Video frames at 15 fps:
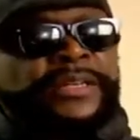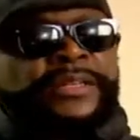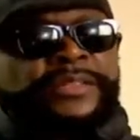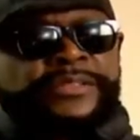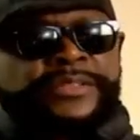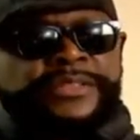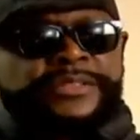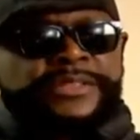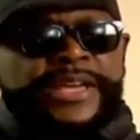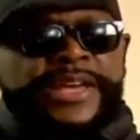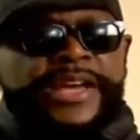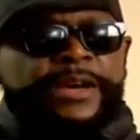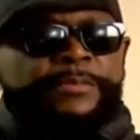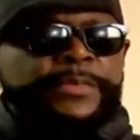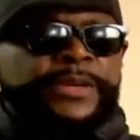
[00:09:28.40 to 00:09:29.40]
and she
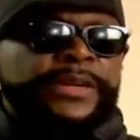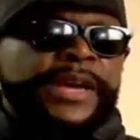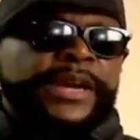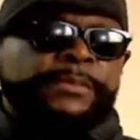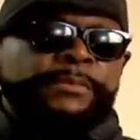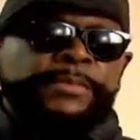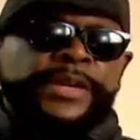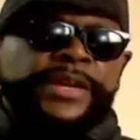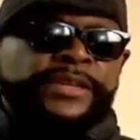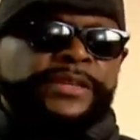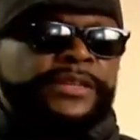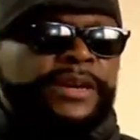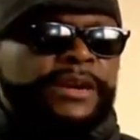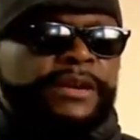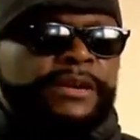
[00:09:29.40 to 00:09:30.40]
stabbed me like a big
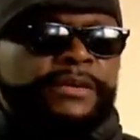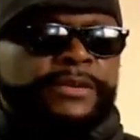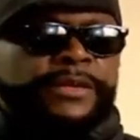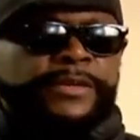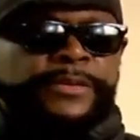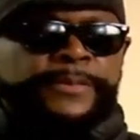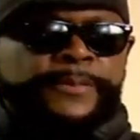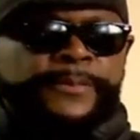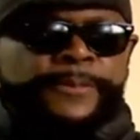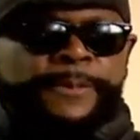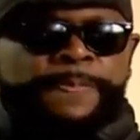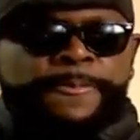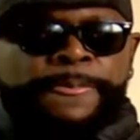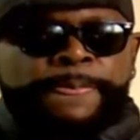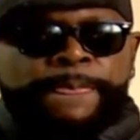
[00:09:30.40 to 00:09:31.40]
dog,
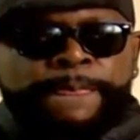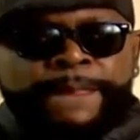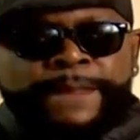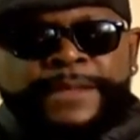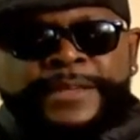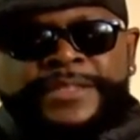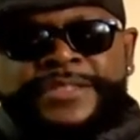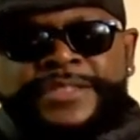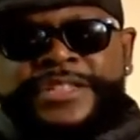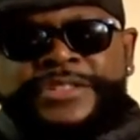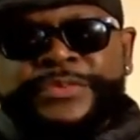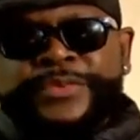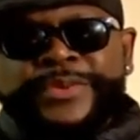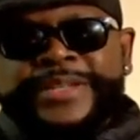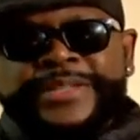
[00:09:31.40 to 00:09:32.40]
and
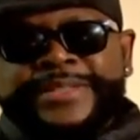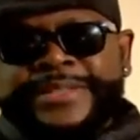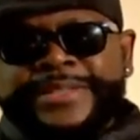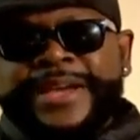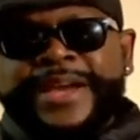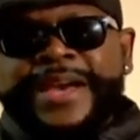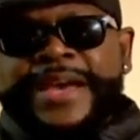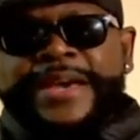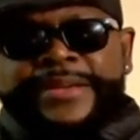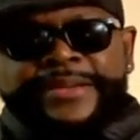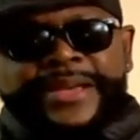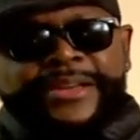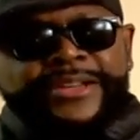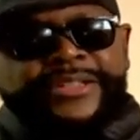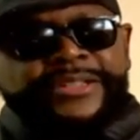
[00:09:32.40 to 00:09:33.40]
she's running and hiding
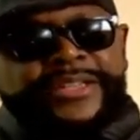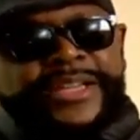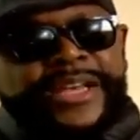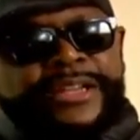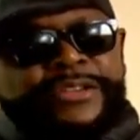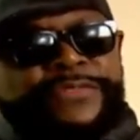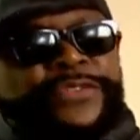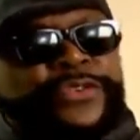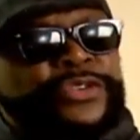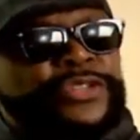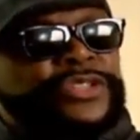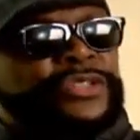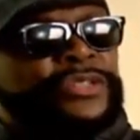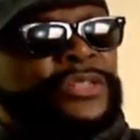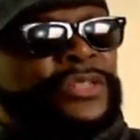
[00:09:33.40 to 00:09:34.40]
out in
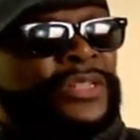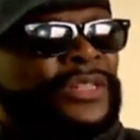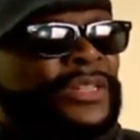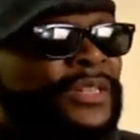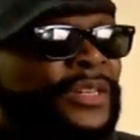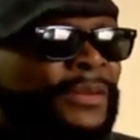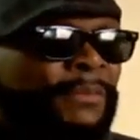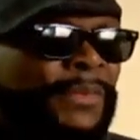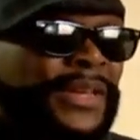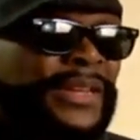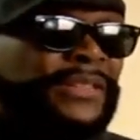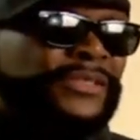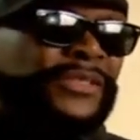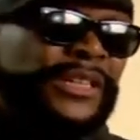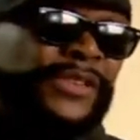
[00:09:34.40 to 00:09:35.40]
California. Man,
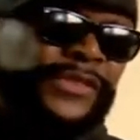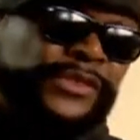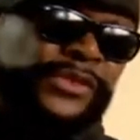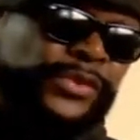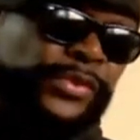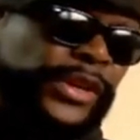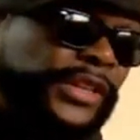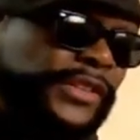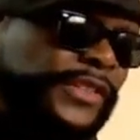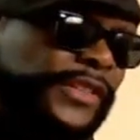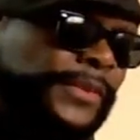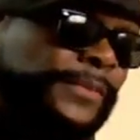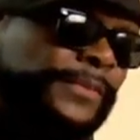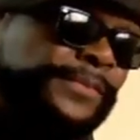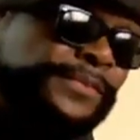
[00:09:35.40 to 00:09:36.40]
this stuff is crazy.